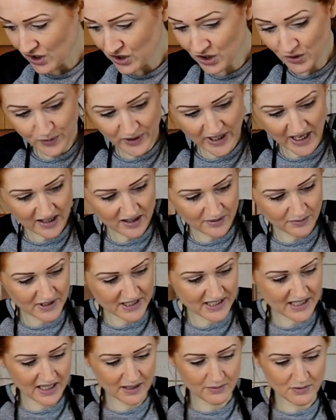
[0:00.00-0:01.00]
that we get them the
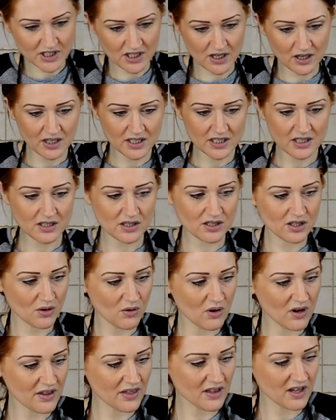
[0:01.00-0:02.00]
same size.
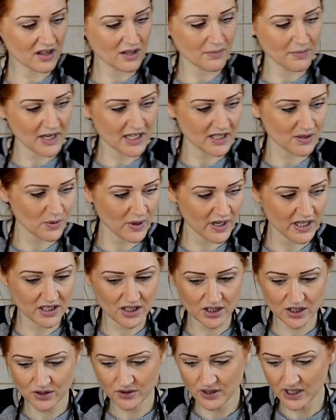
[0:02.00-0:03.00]
So I think the best way
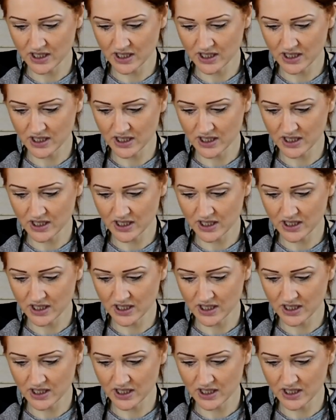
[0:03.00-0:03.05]
to do